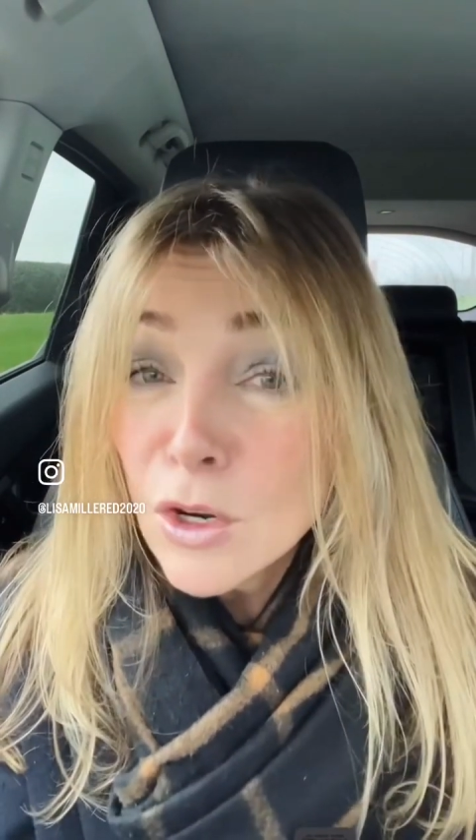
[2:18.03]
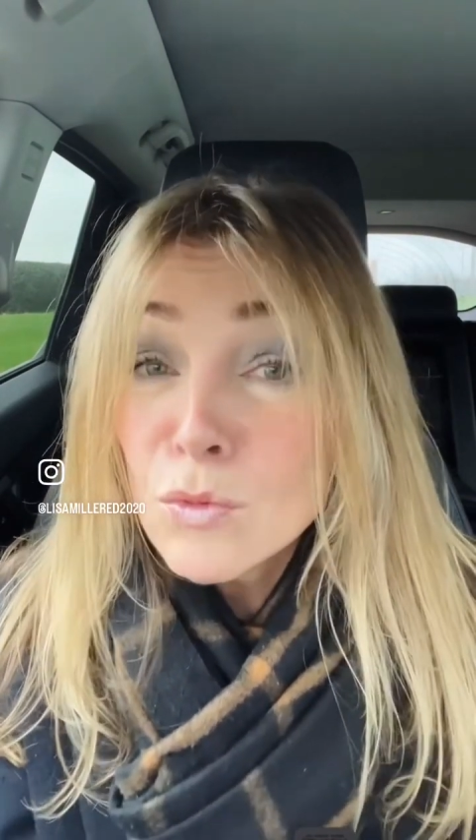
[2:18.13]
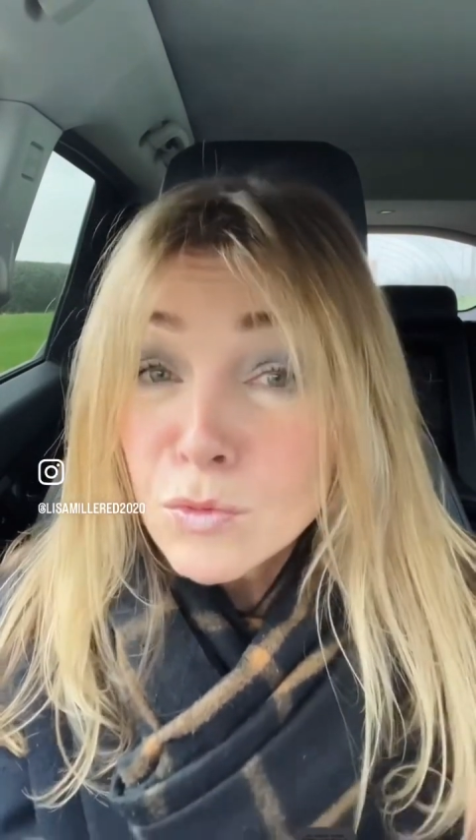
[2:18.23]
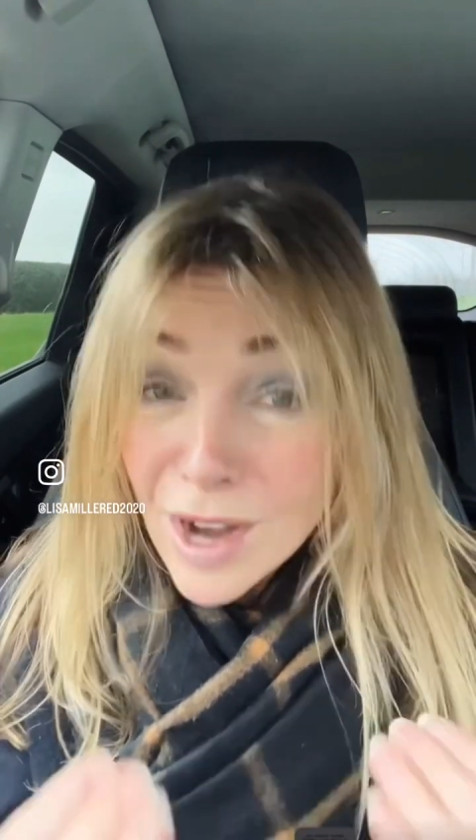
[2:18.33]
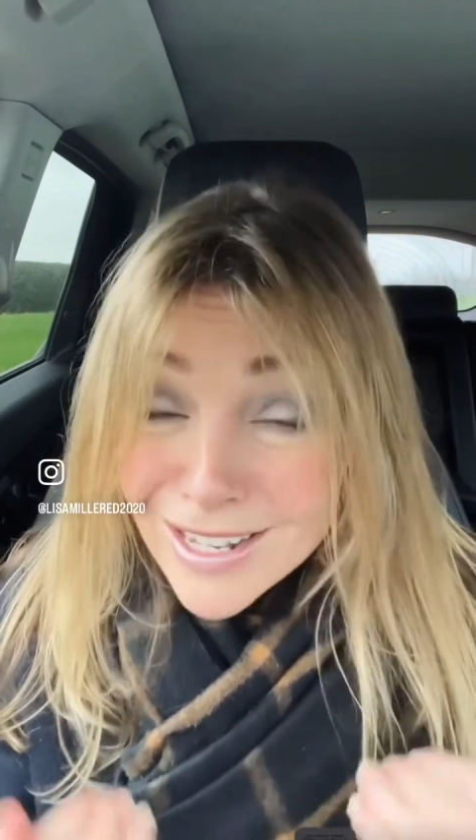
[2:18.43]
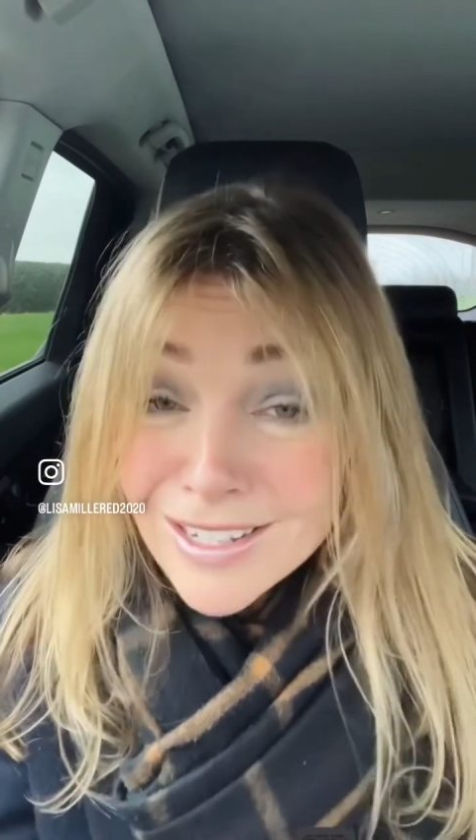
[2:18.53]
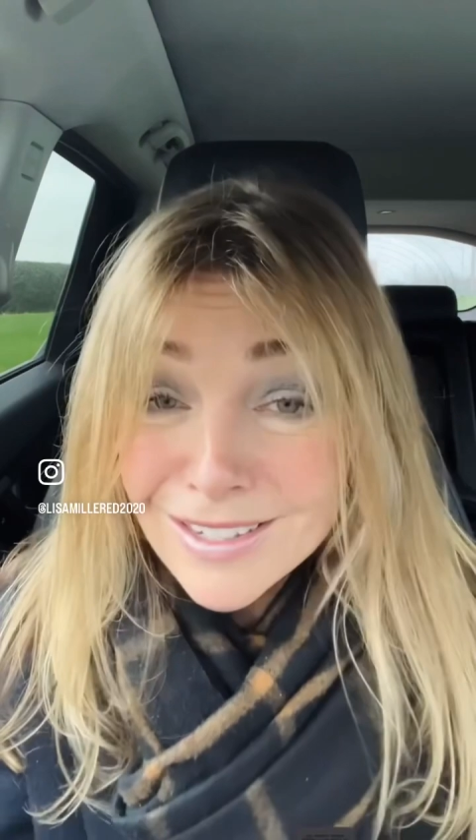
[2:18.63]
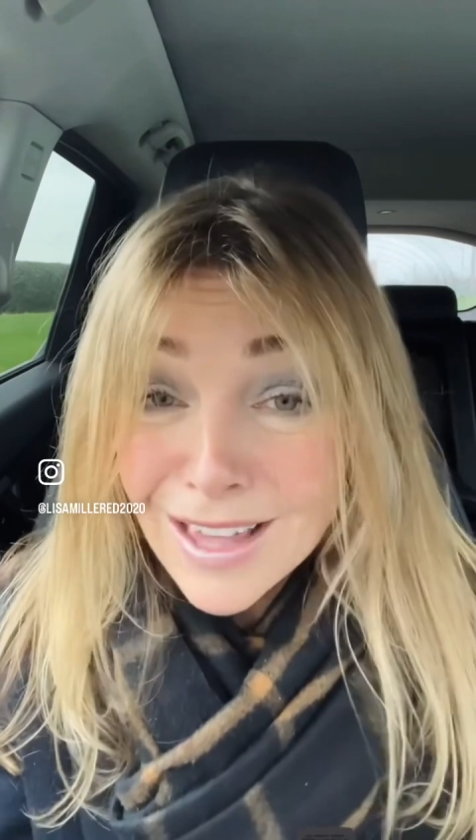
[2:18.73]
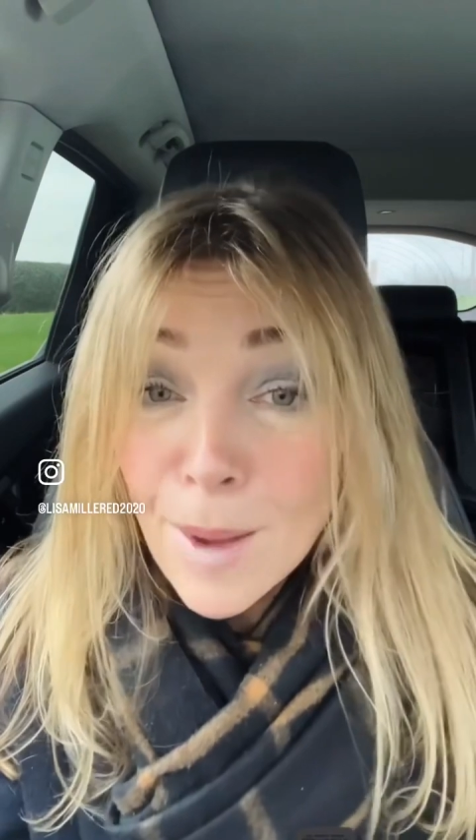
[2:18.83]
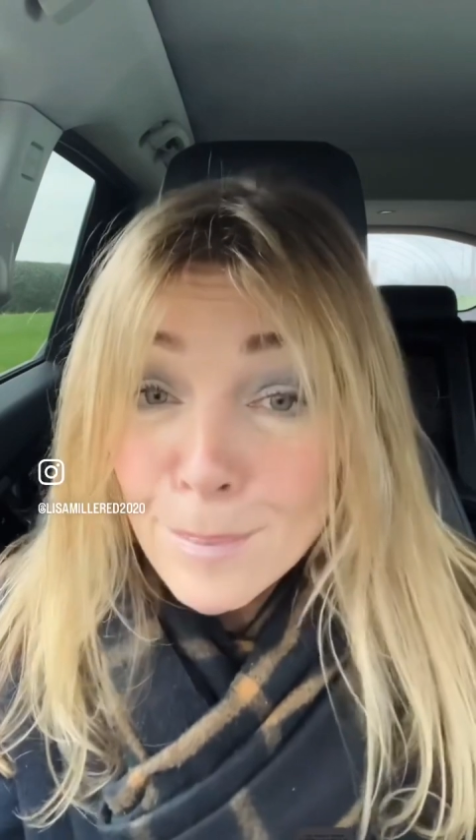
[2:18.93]
read as
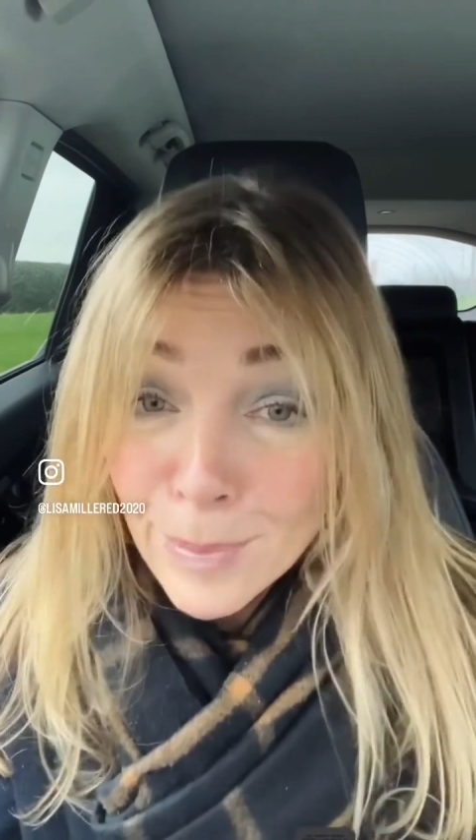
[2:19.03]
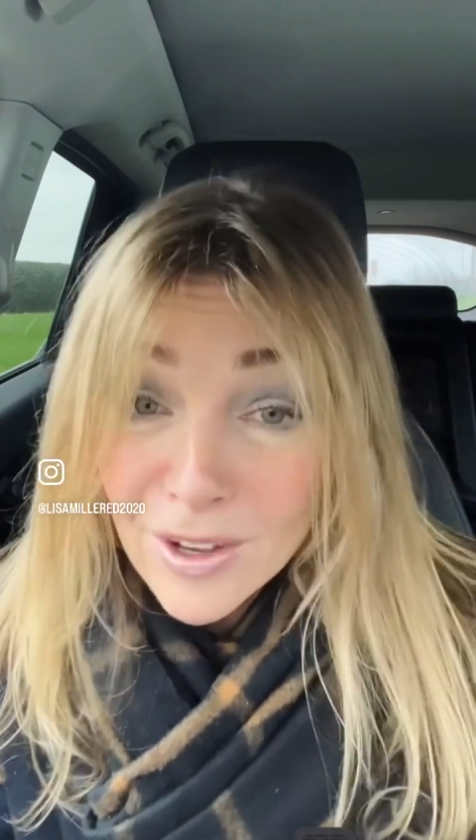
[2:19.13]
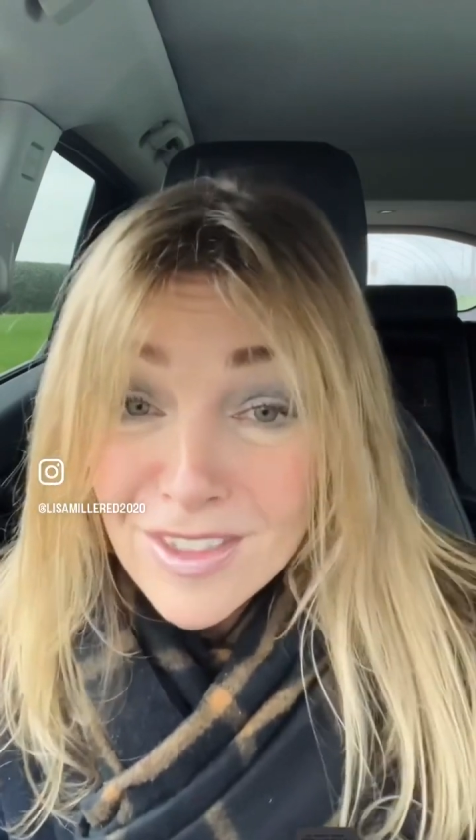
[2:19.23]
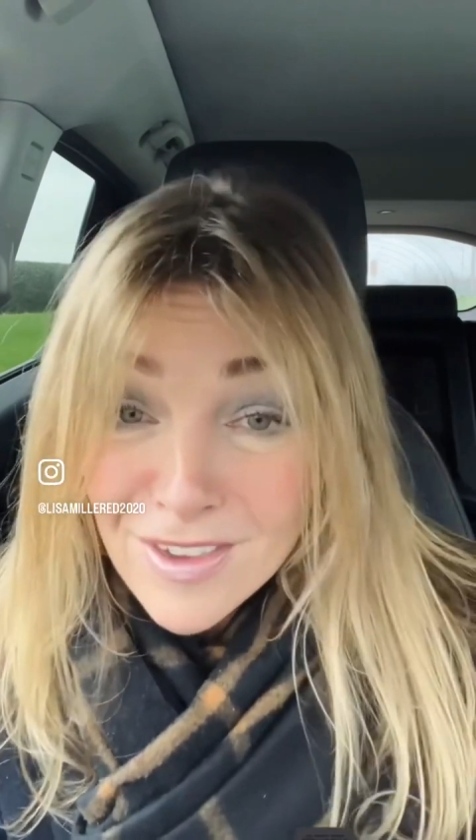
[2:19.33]
that by